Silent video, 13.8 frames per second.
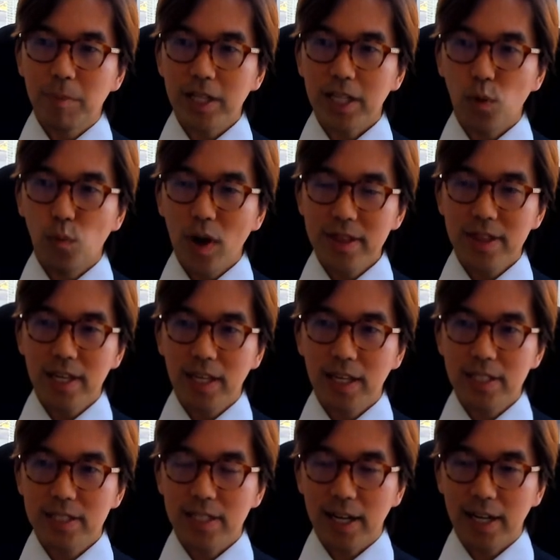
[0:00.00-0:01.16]
But the one thing
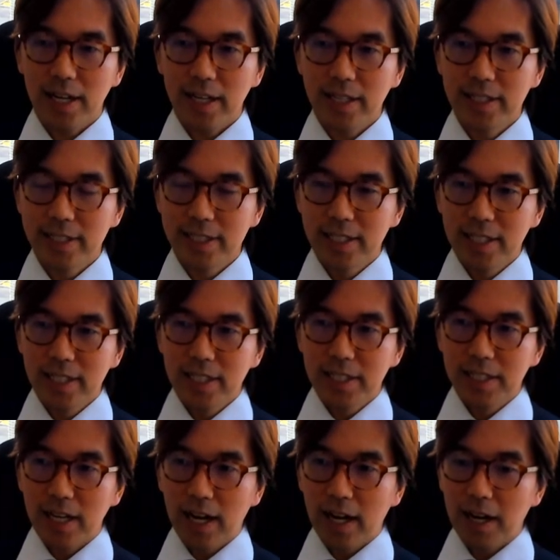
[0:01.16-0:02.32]
is uh,
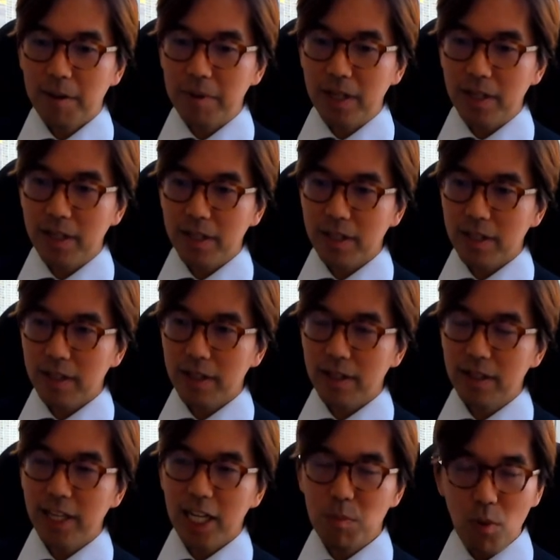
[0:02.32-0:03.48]
um,
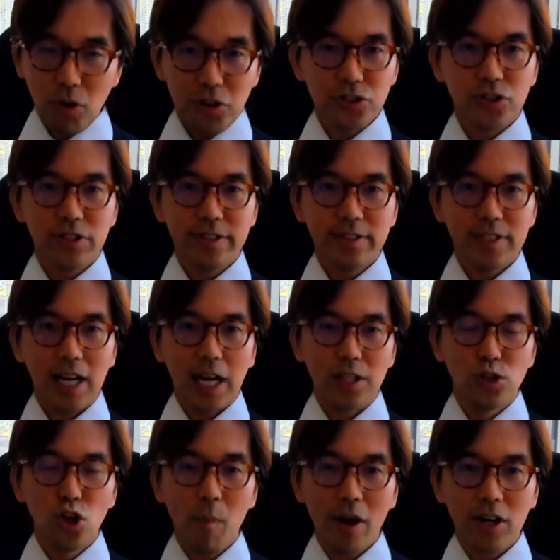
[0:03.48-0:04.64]
the emotion,
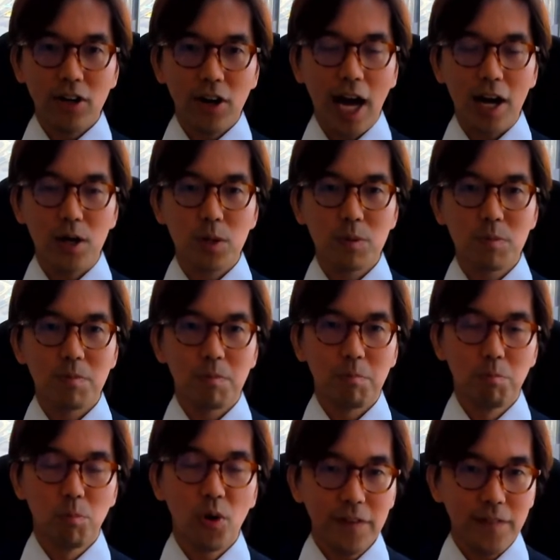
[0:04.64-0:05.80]
no matter how
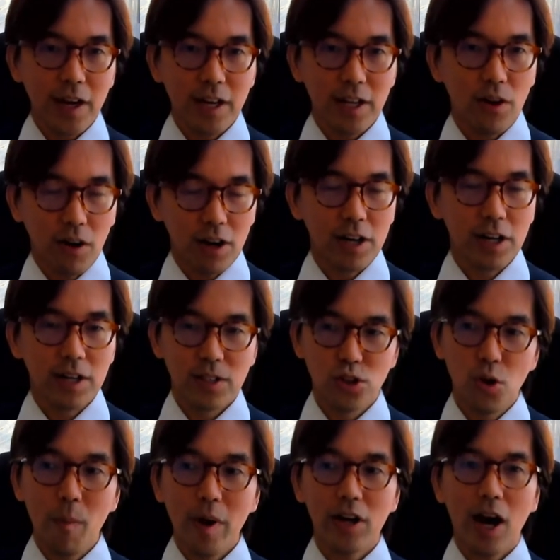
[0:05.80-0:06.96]
motivated you are,
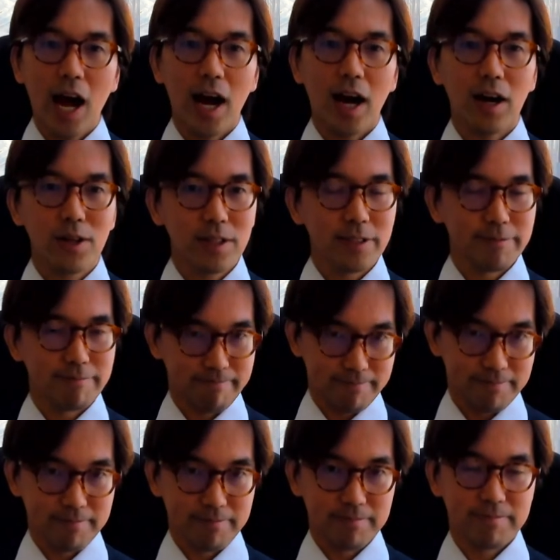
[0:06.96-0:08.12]
no matter how
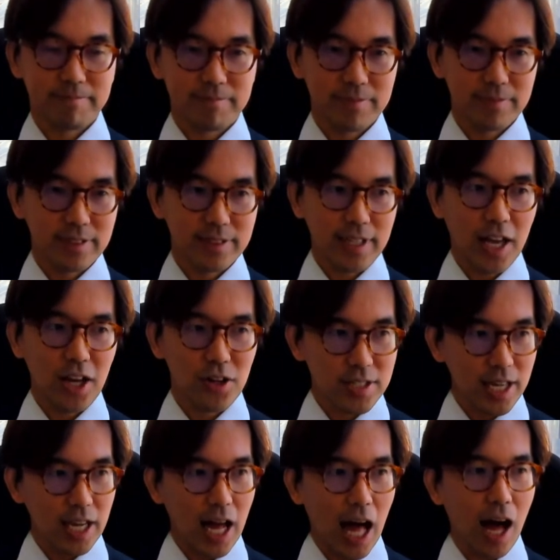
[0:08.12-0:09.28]
How to
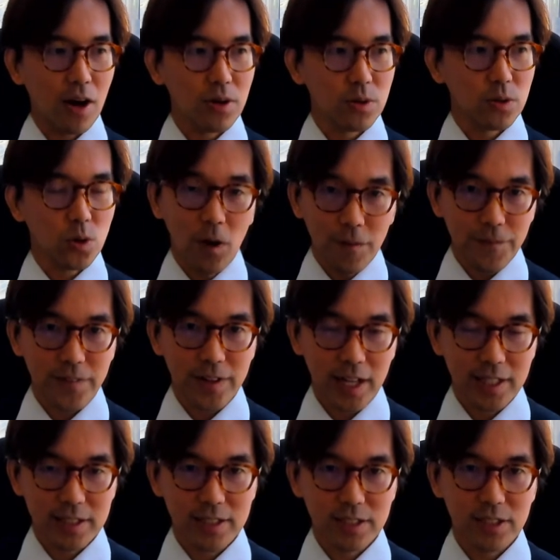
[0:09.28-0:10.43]
say how
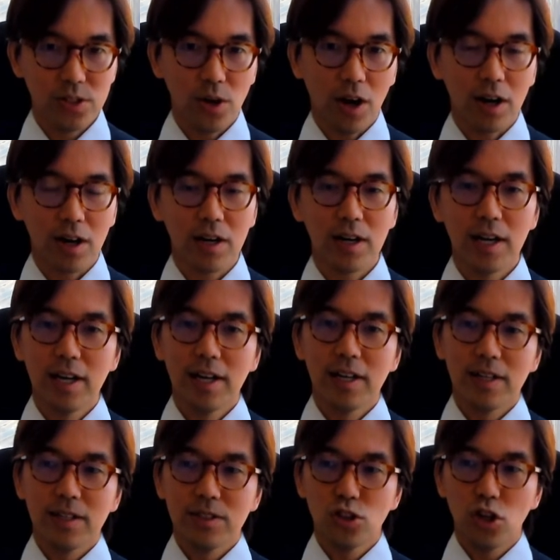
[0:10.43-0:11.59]
confident you are,
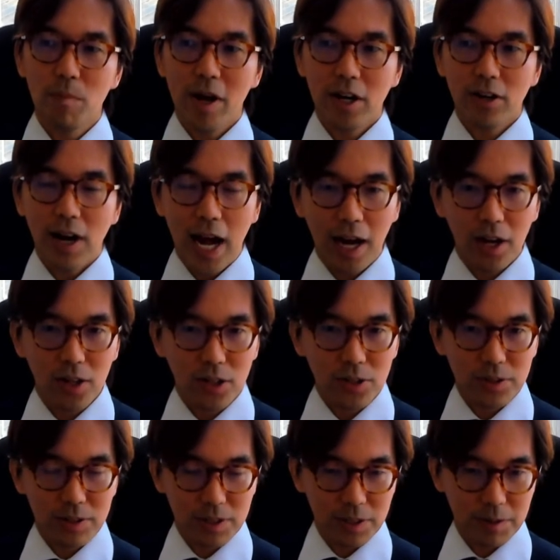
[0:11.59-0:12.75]
no matter how